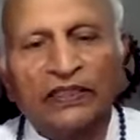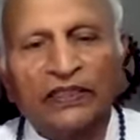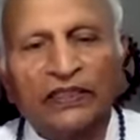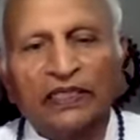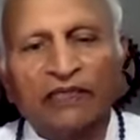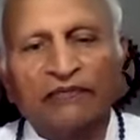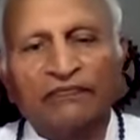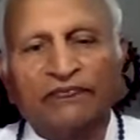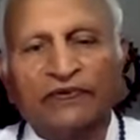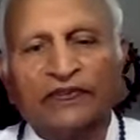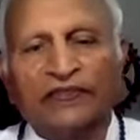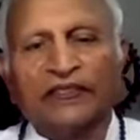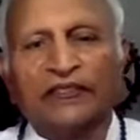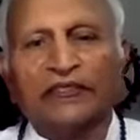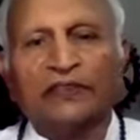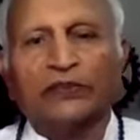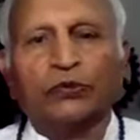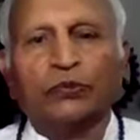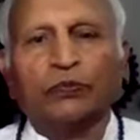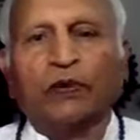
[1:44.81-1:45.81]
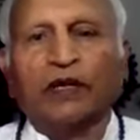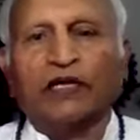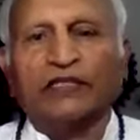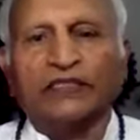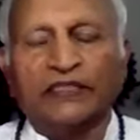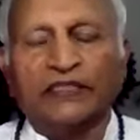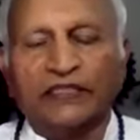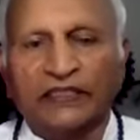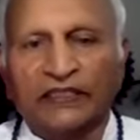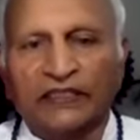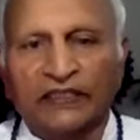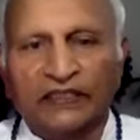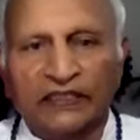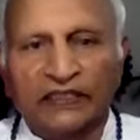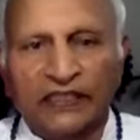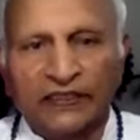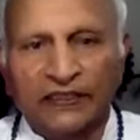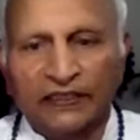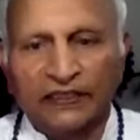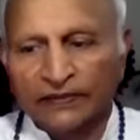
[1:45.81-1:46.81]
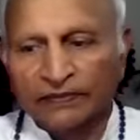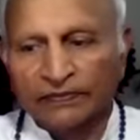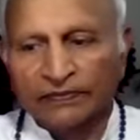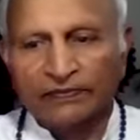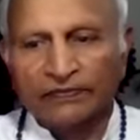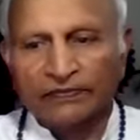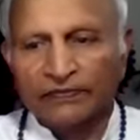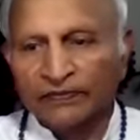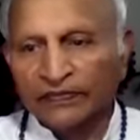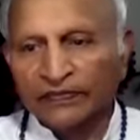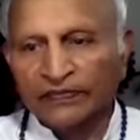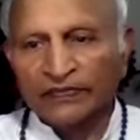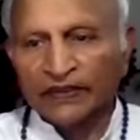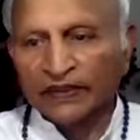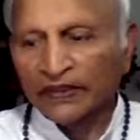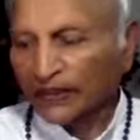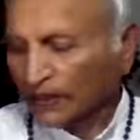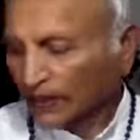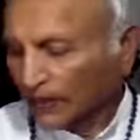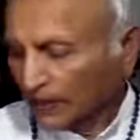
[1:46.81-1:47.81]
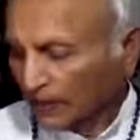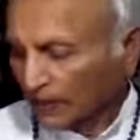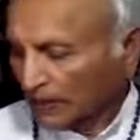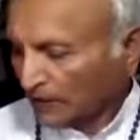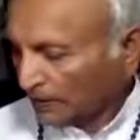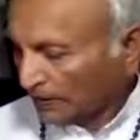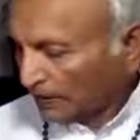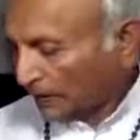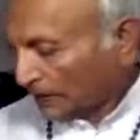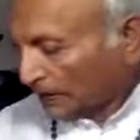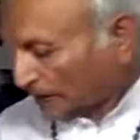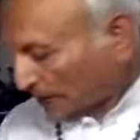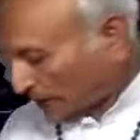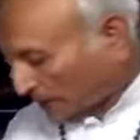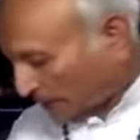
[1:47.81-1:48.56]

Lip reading: everything spontaneously. This